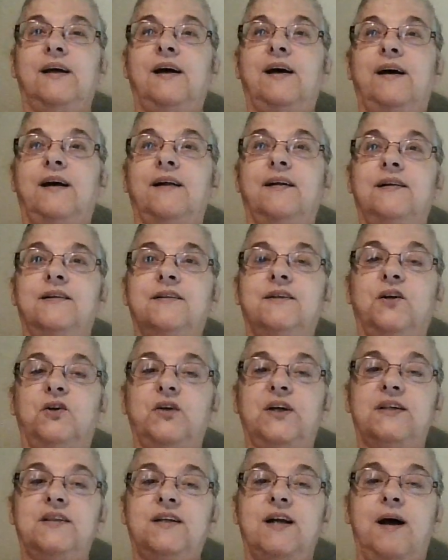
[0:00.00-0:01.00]
And until
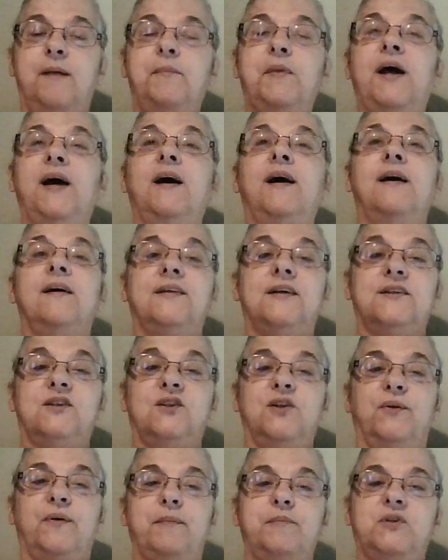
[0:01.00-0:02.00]
next time, this
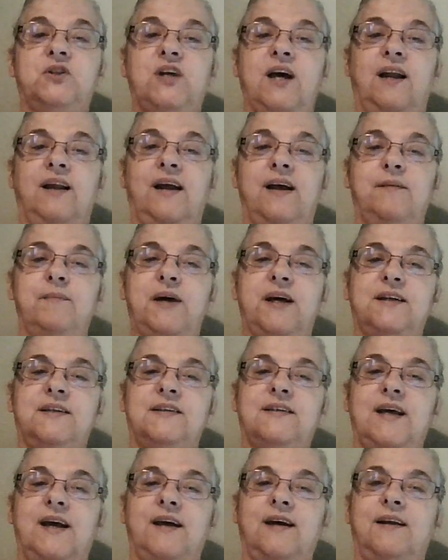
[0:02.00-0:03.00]
is Laurie Chatelain Makes
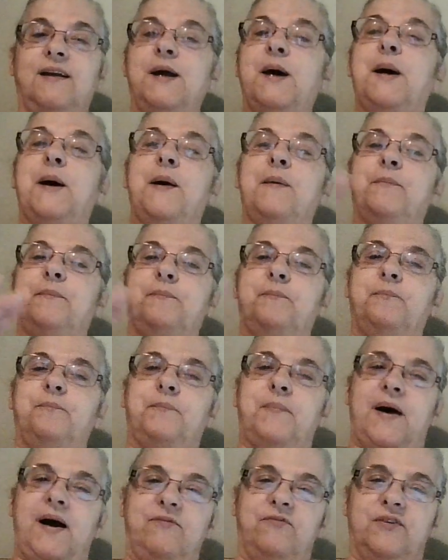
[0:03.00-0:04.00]
saying
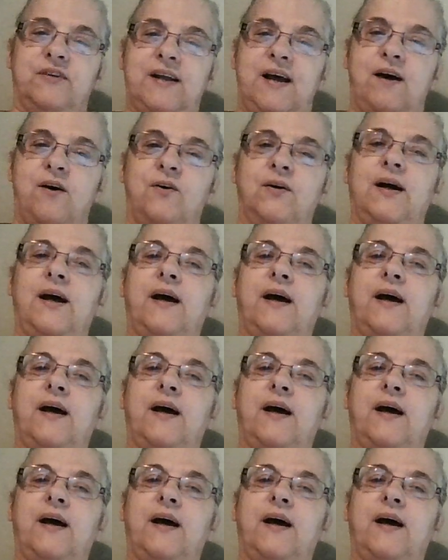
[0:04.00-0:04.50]
bye for now.